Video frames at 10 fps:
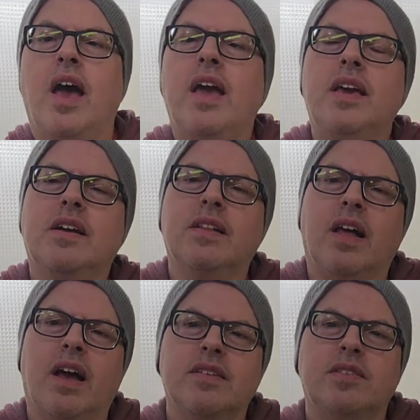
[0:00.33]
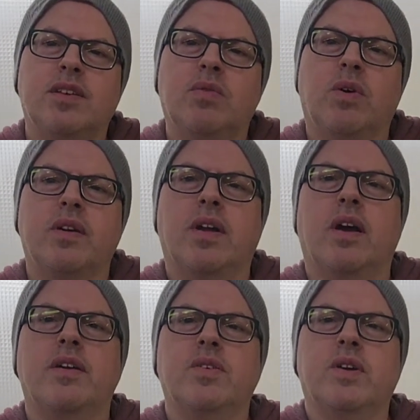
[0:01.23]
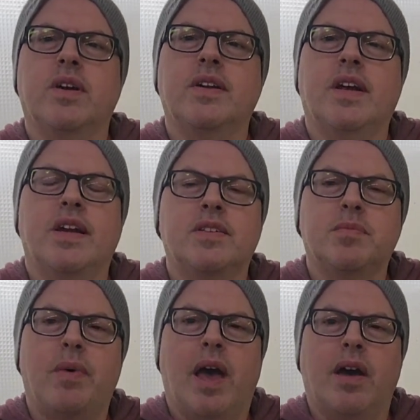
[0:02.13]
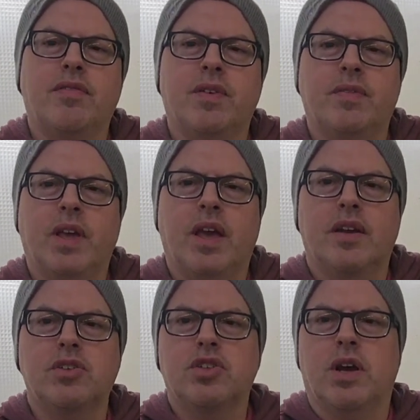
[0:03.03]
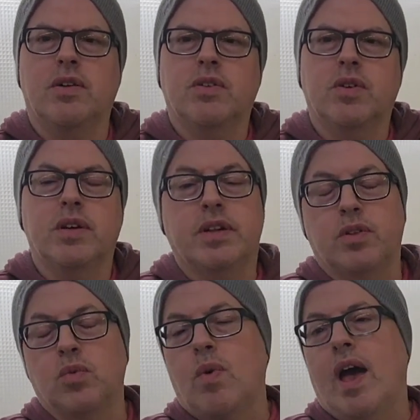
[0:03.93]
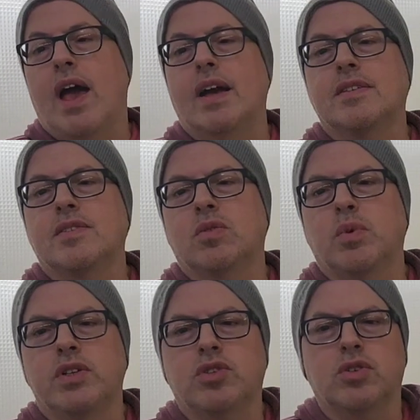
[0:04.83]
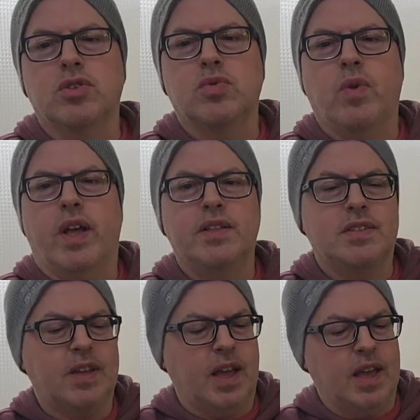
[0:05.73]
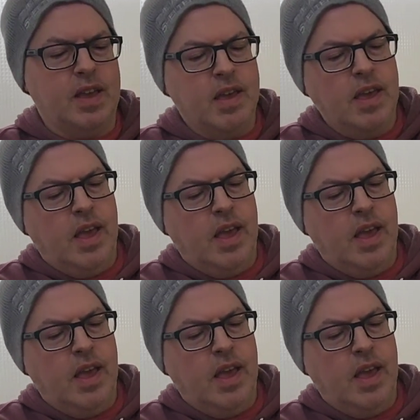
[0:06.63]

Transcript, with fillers: Hey Classy 100, it's Matt from the Anna Shelter and another Wags and Whiskers Wednesday.